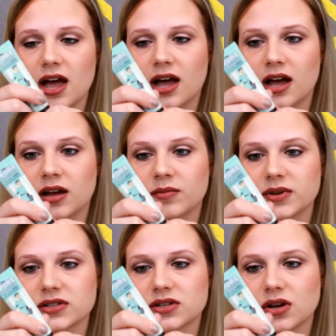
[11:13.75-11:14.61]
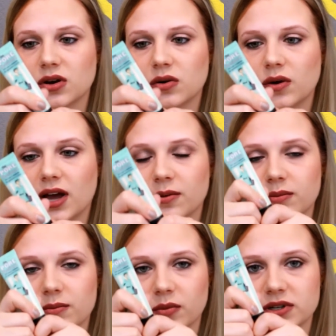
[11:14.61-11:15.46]
Um, so
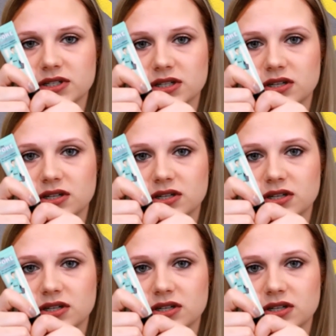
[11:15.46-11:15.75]
I want to